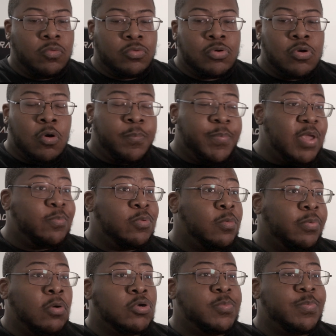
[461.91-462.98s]
you know, people
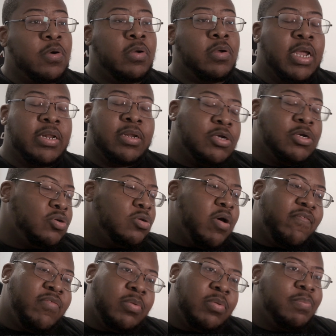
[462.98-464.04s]
approach Bill Collector, because, you know,
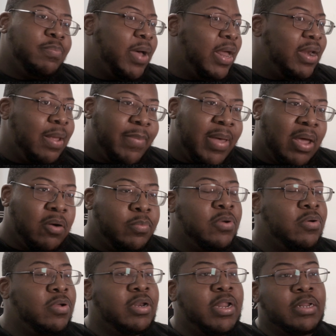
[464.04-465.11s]
everybody that battled Bill
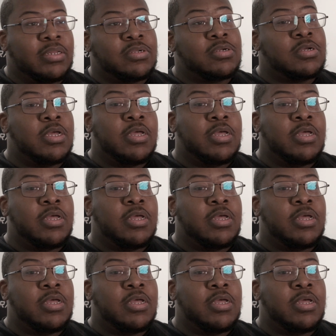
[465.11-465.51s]
Collector,